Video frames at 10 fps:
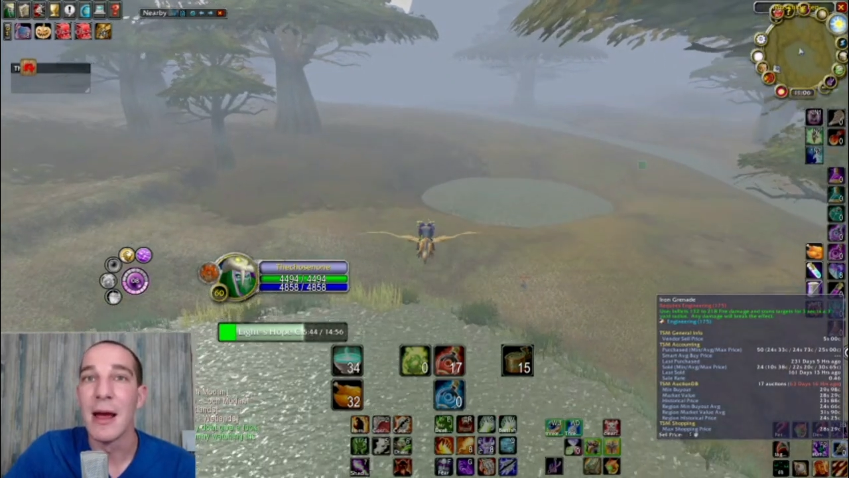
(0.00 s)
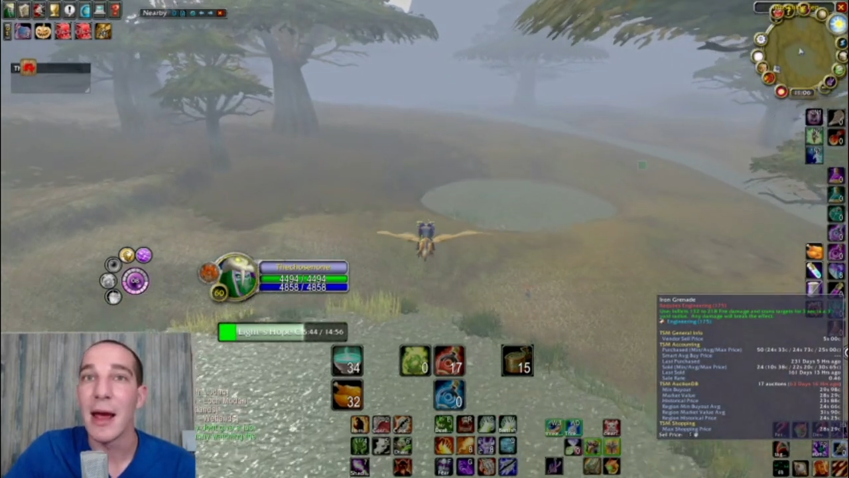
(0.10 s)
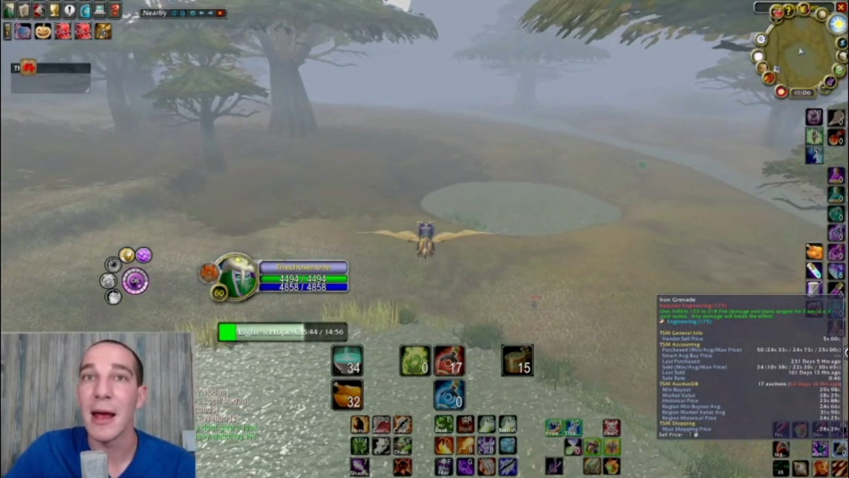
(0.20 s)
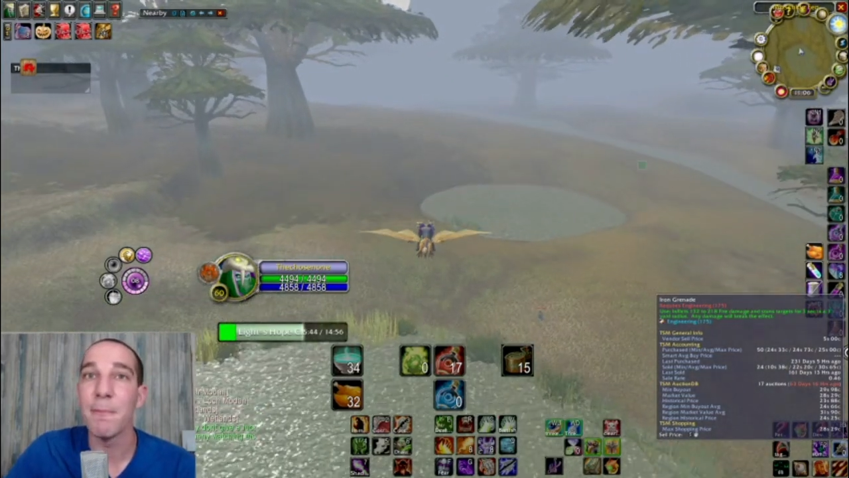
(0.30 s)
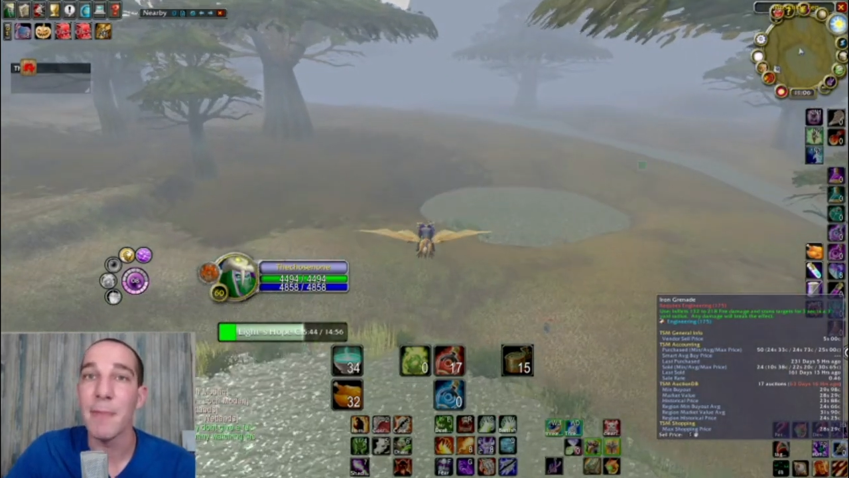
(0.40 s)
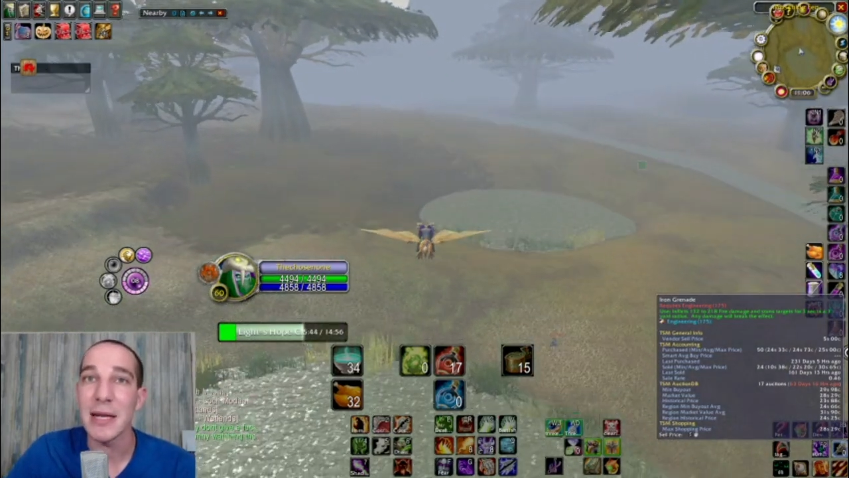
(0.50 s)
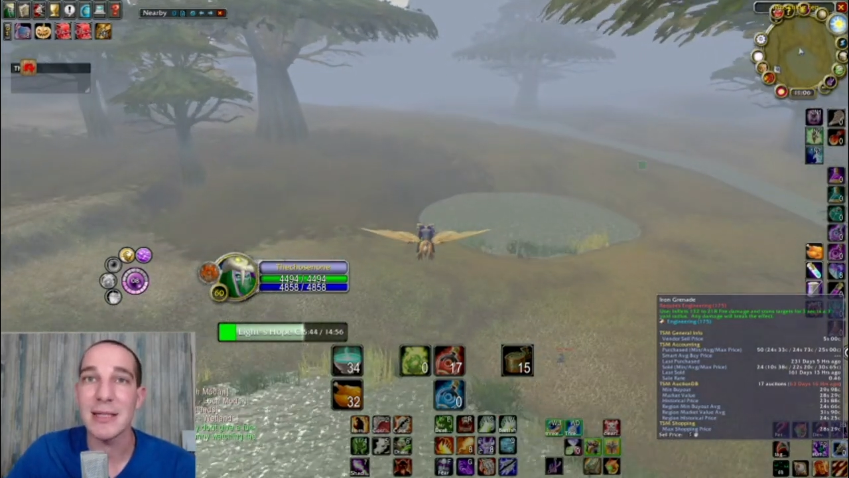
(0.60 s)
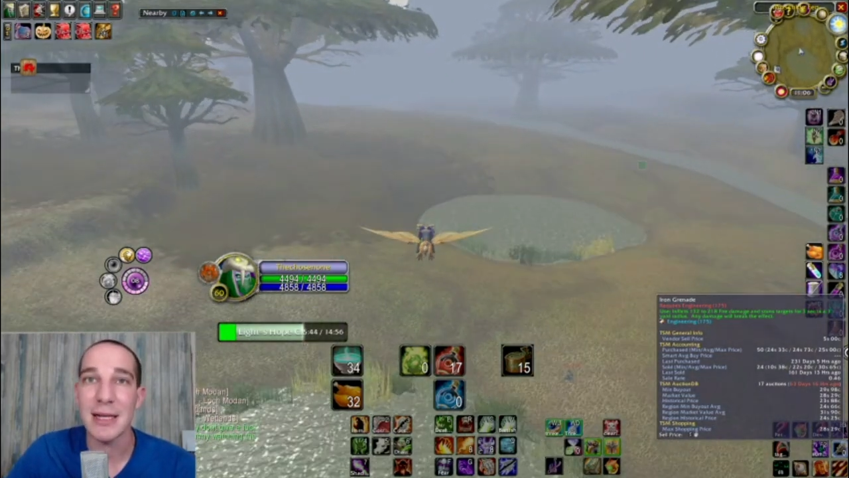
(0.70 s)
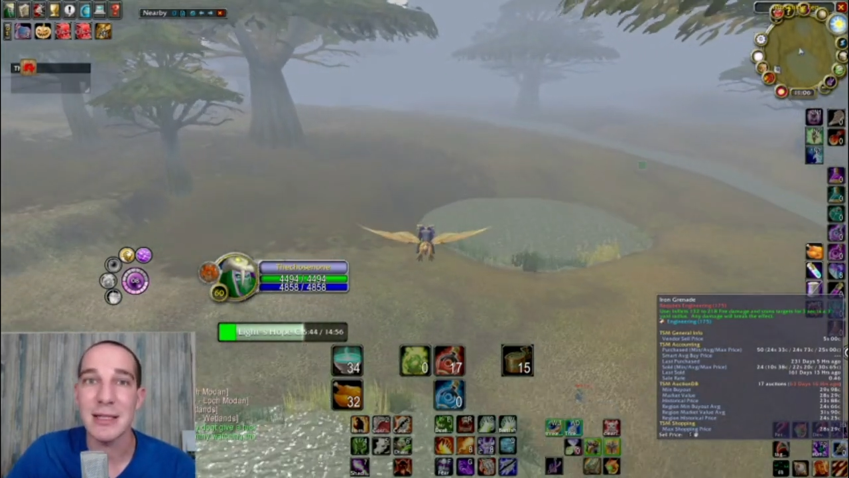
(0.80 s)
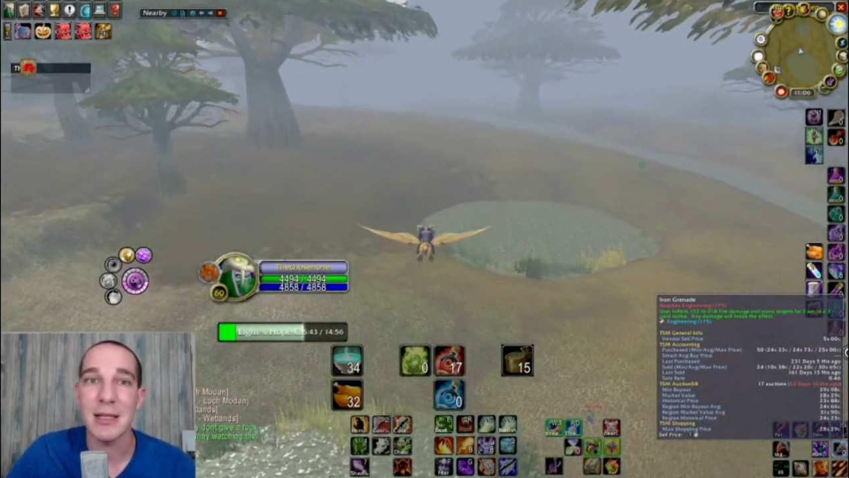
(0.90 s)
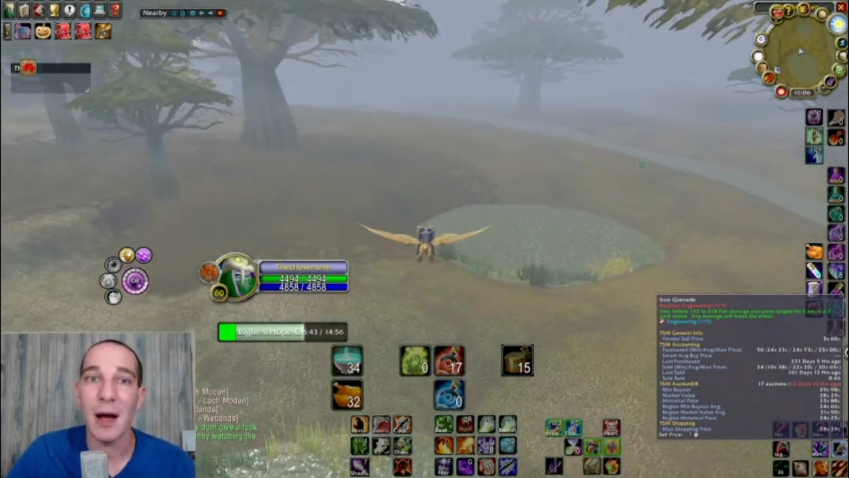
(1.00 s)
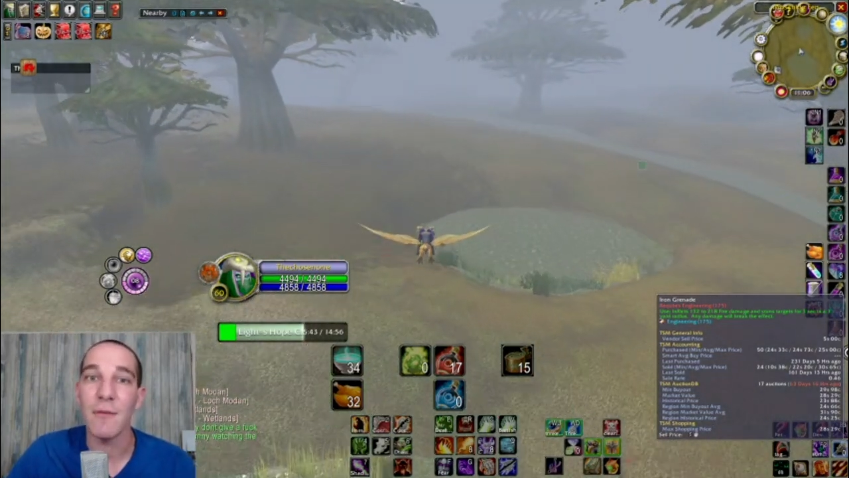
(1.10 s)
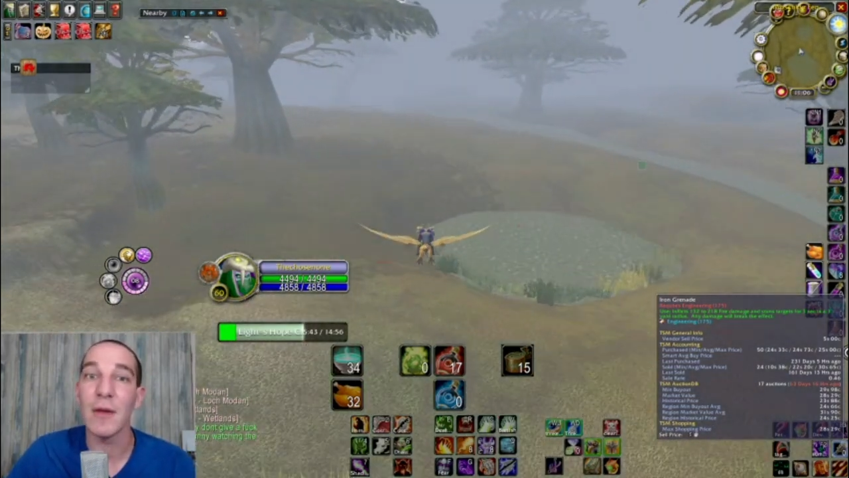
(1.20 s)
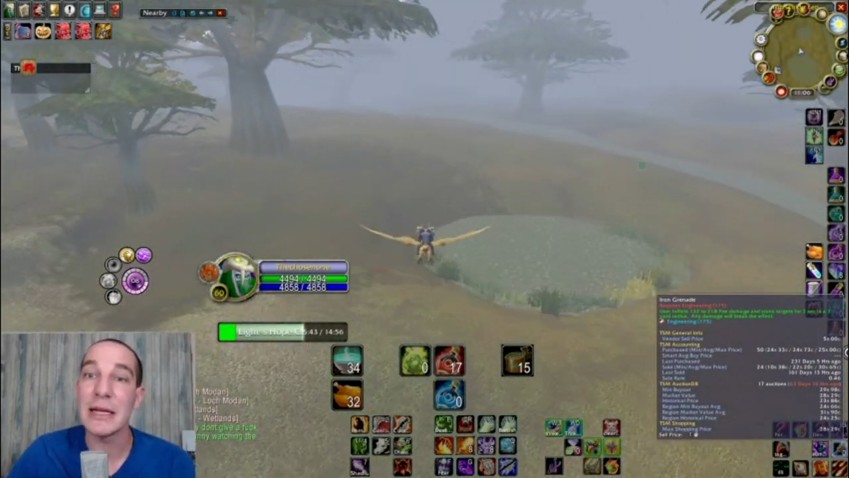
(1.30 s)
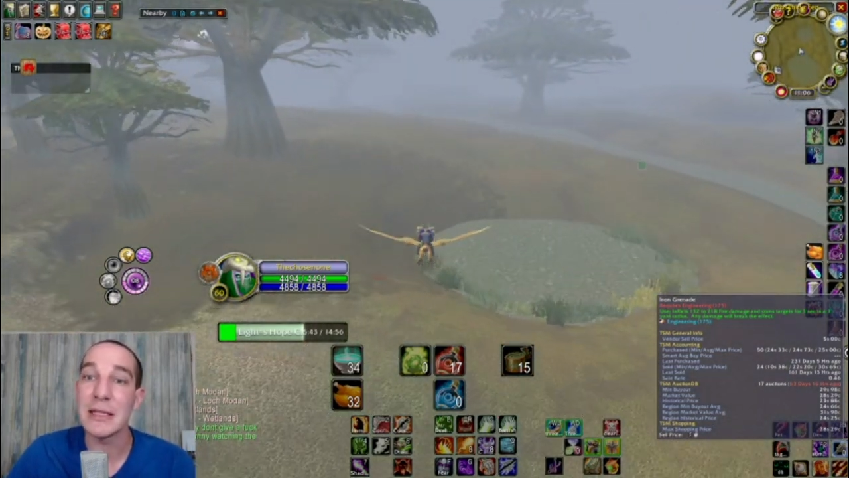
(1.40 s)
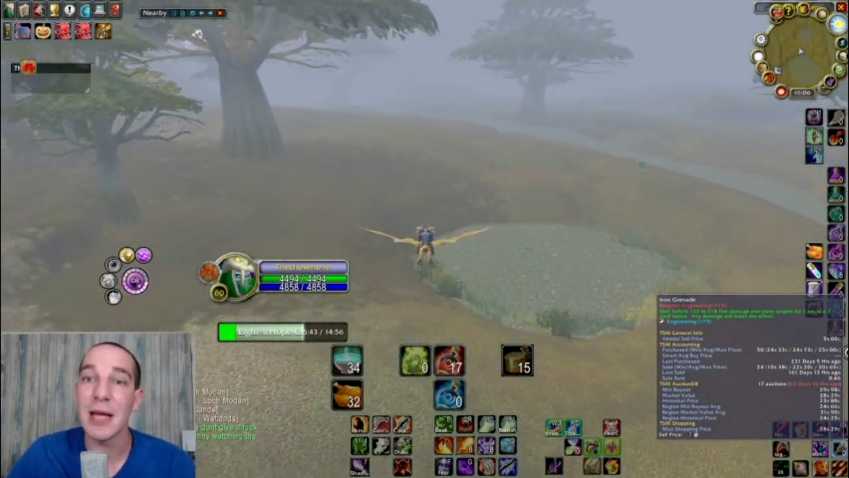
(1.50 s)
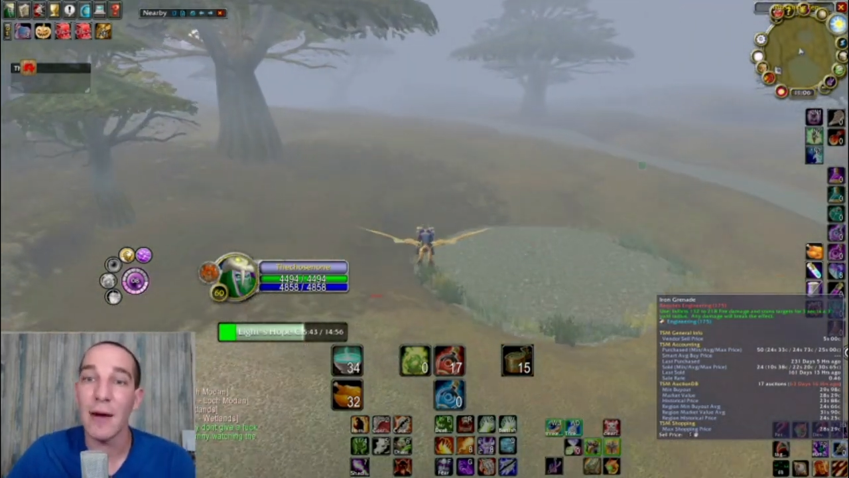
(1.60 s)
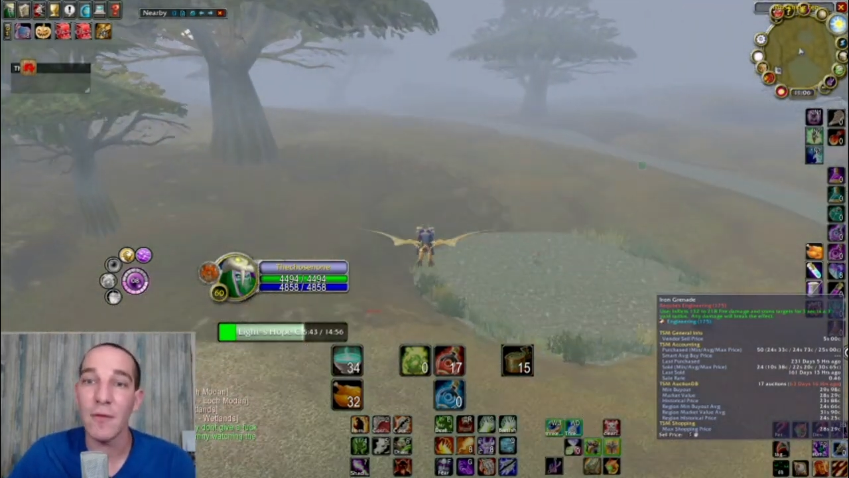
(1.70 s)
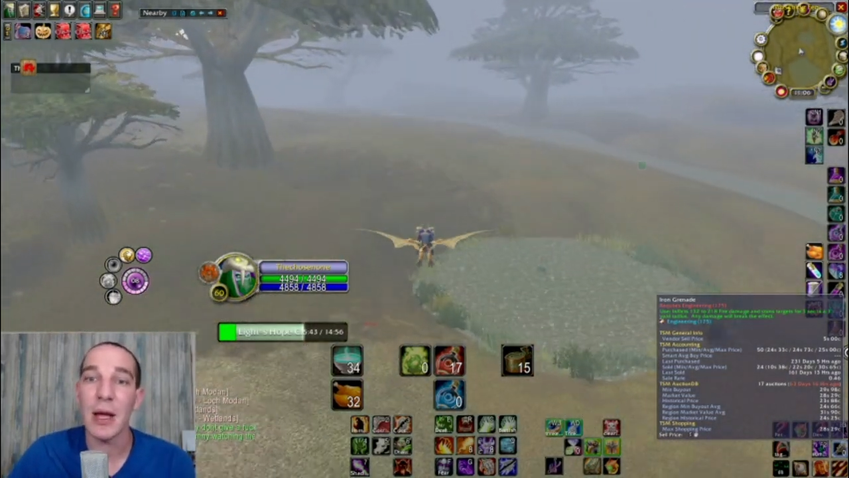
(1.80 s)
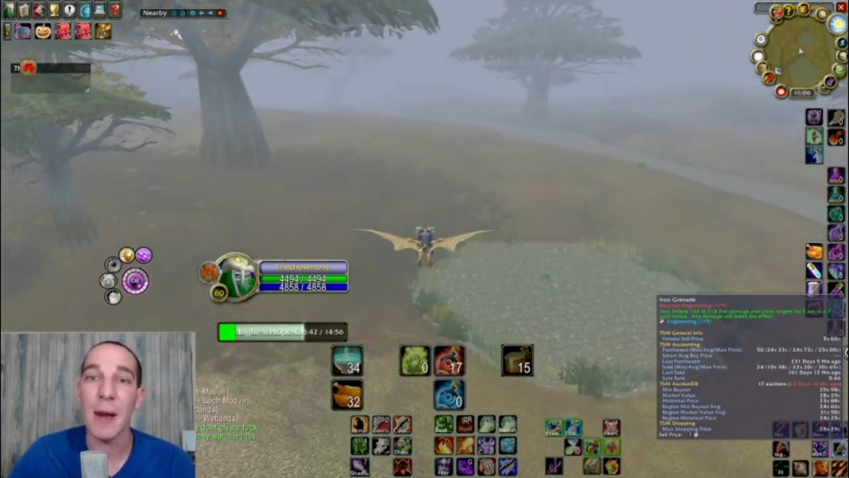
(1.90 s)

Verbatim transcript: And missing stuff is definitely